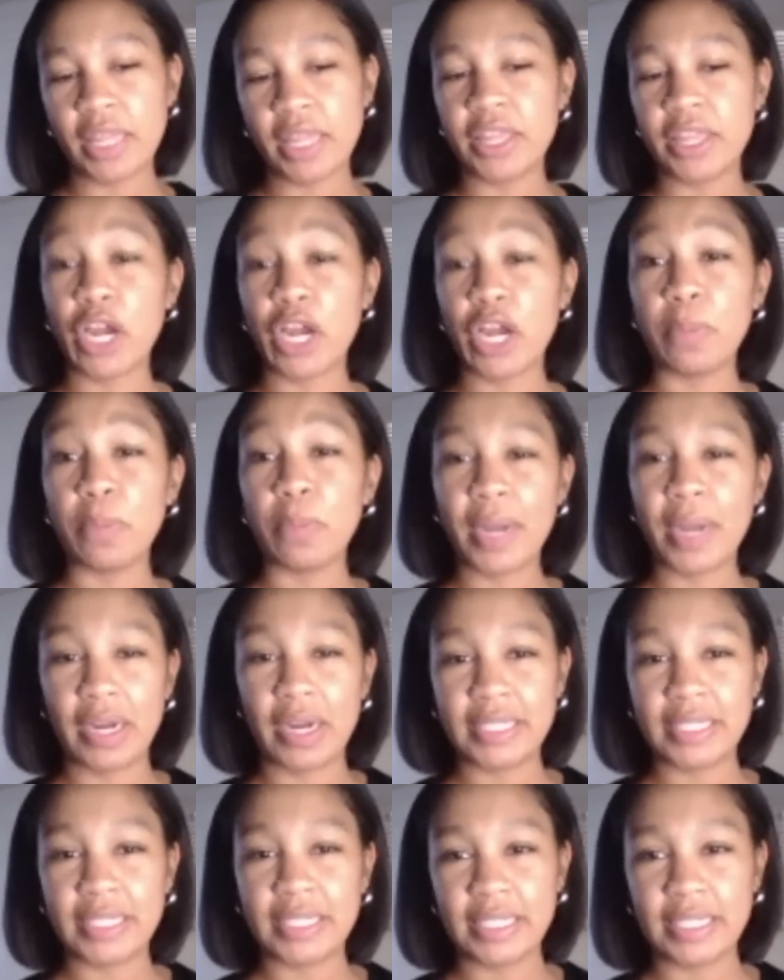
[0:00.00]
their
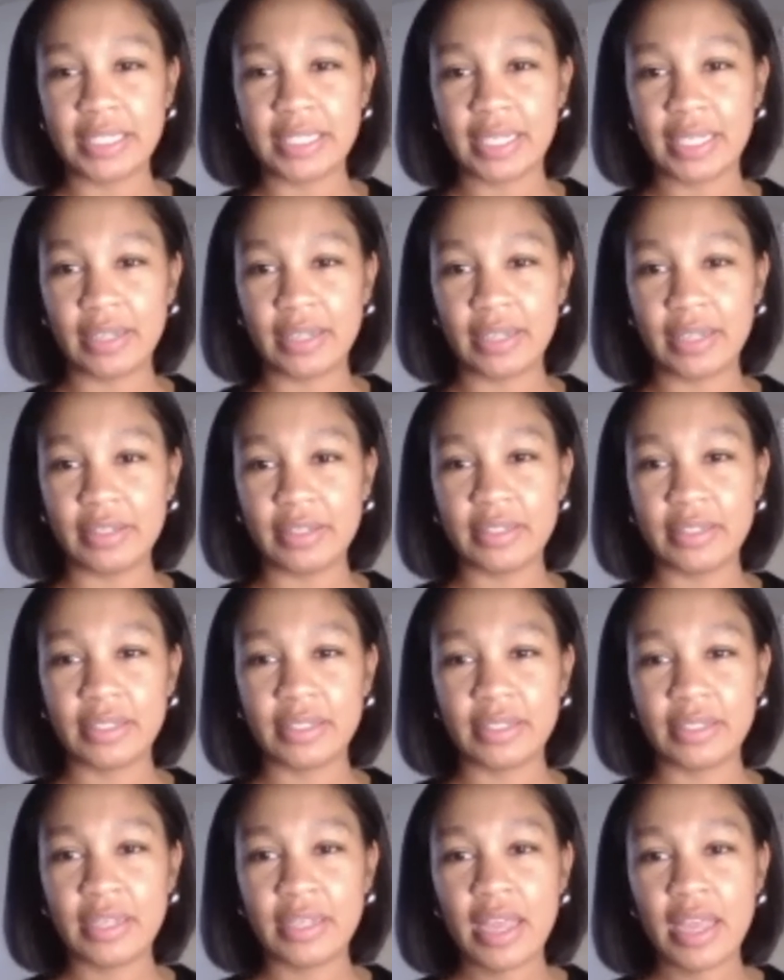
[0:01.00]
parenting skills.
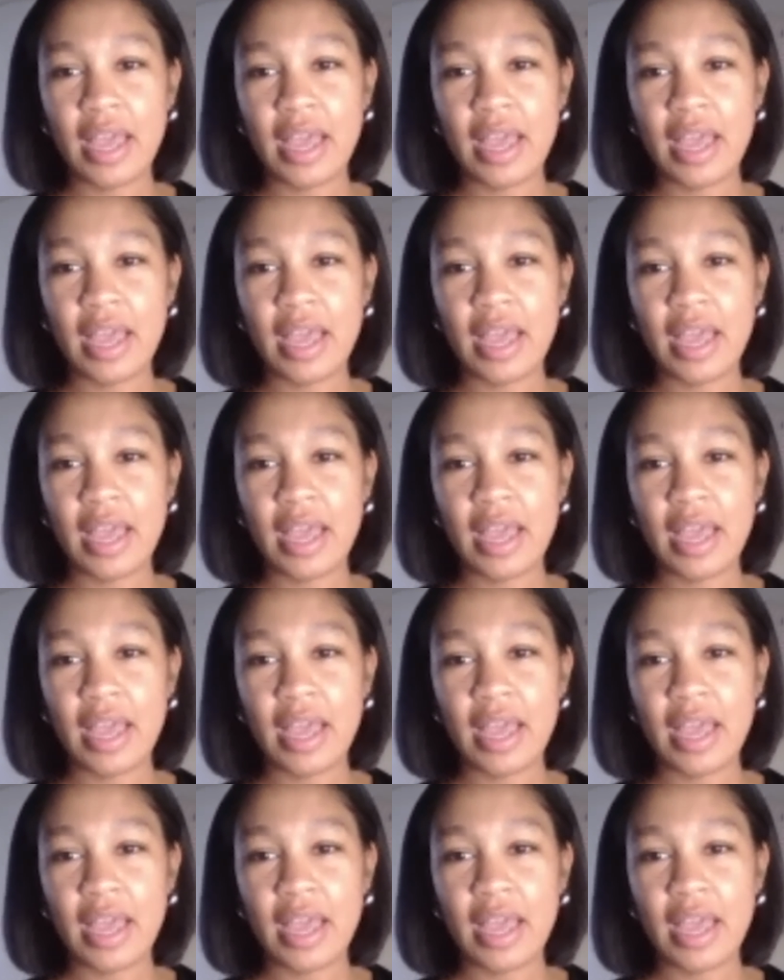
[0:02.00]
I